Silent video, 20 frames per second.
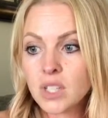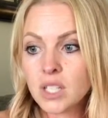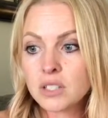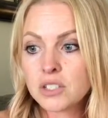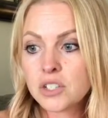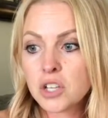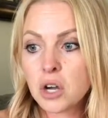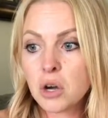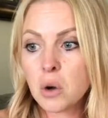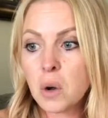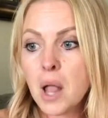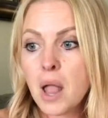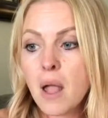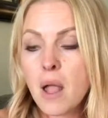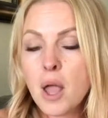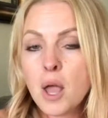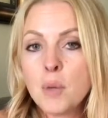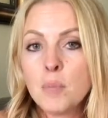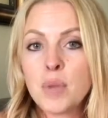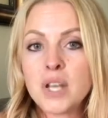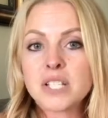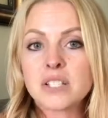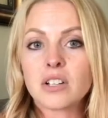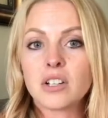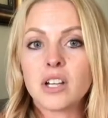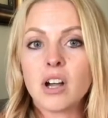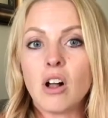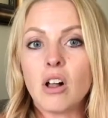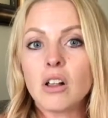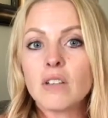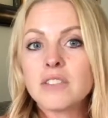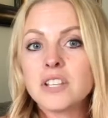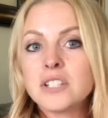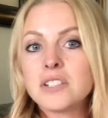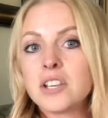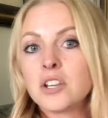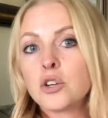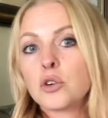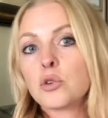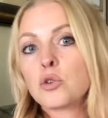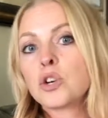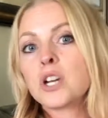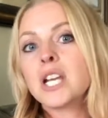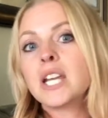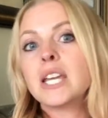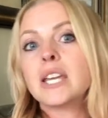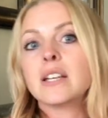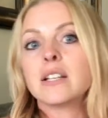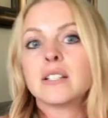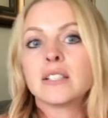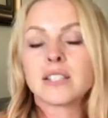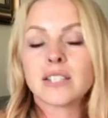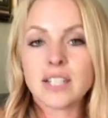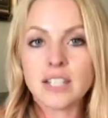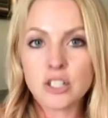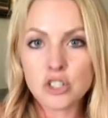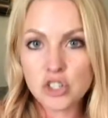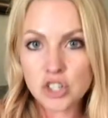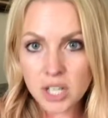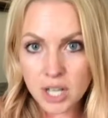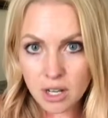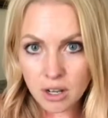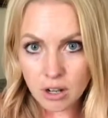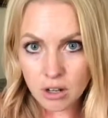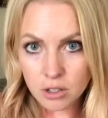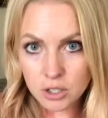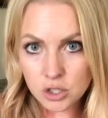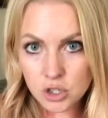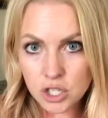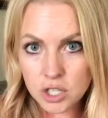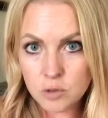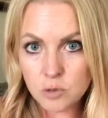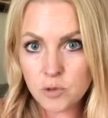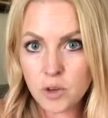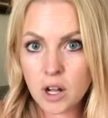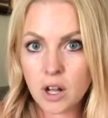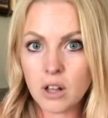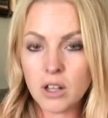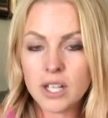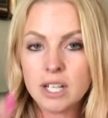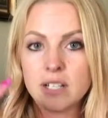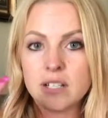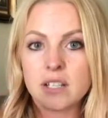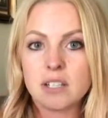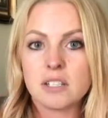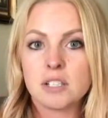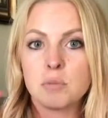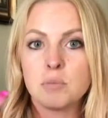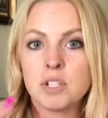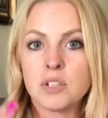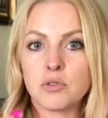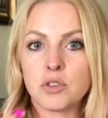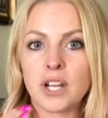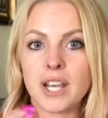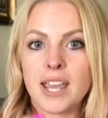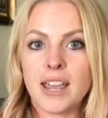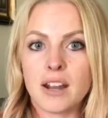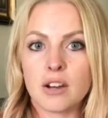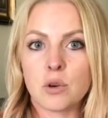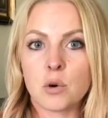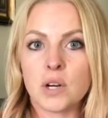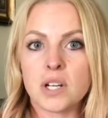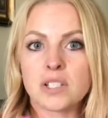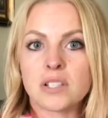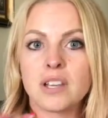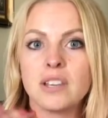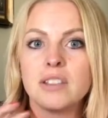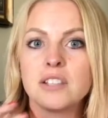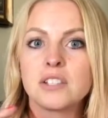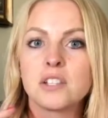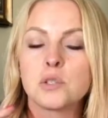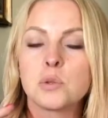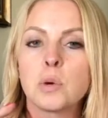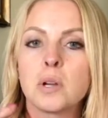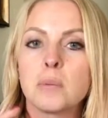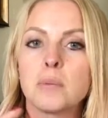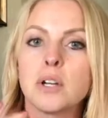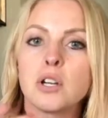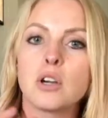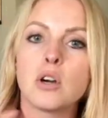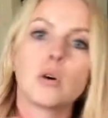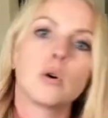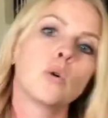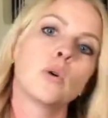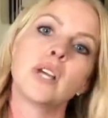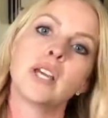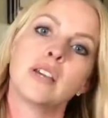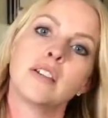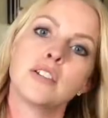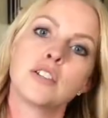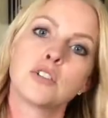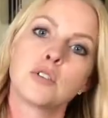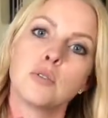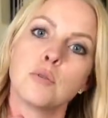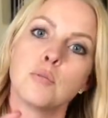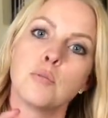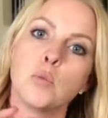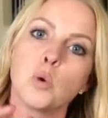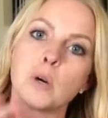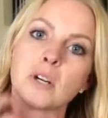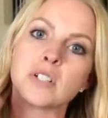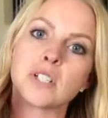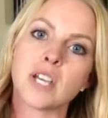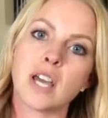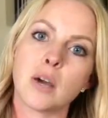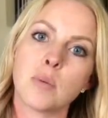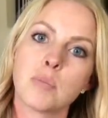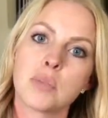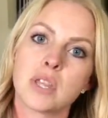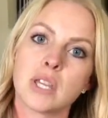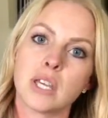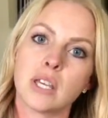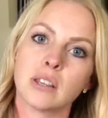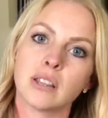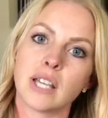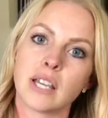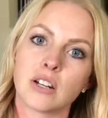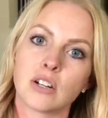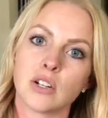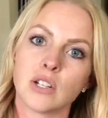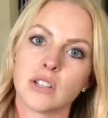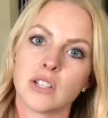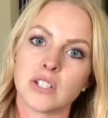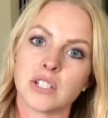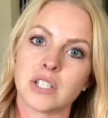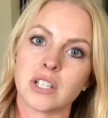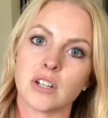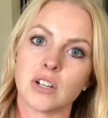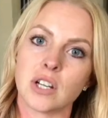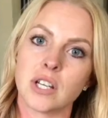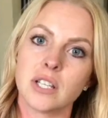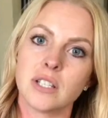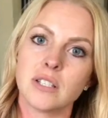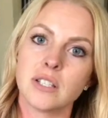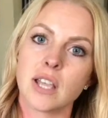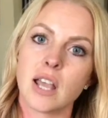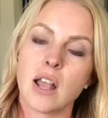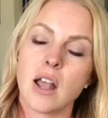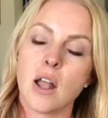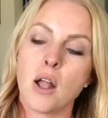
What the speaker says: So basically, all of these ingredients in Shakeology fall into some different categories. And this is what I'm going to go into more depth later in the series.